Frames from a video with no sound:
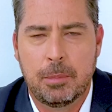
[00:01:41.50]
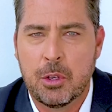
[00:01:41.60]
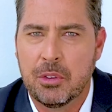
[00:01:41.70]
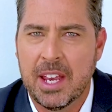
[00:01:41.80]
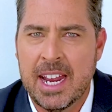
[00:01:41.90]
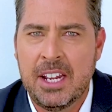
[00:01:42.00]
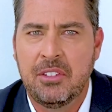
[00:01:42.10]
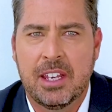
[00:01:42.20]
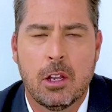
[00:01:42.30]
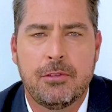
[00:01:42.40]
because any
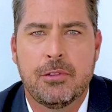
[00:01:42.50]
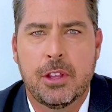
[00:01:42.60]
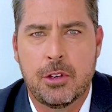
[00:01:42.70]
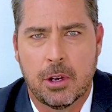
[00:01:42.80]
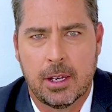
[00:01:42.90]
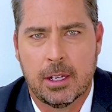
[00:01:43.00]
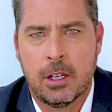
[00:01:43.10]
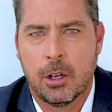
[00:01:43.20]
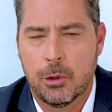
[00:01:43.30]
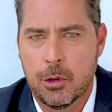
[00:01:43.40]
sell-off of the dollar
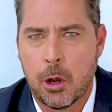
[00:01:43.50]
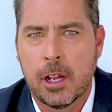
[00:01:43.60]
not